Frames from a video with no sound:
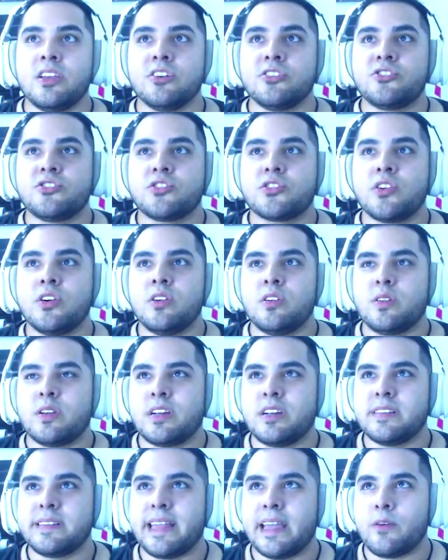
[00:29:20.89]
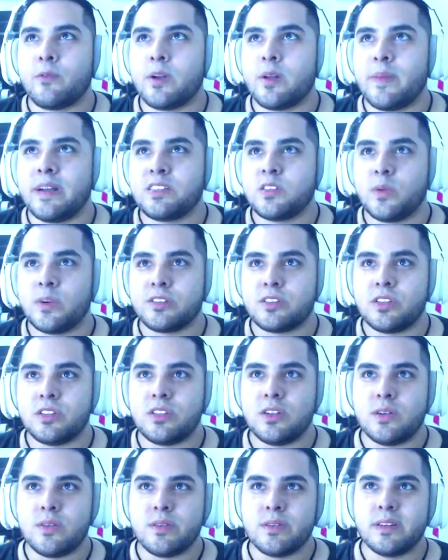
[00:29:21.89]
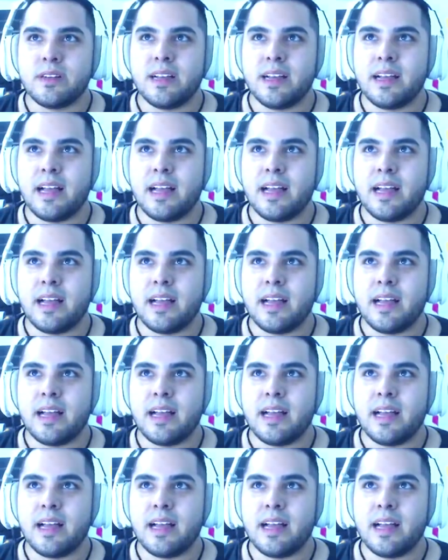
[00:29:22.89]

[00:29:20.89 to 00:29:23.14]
you're screwed. Because like, what am I supposed to do?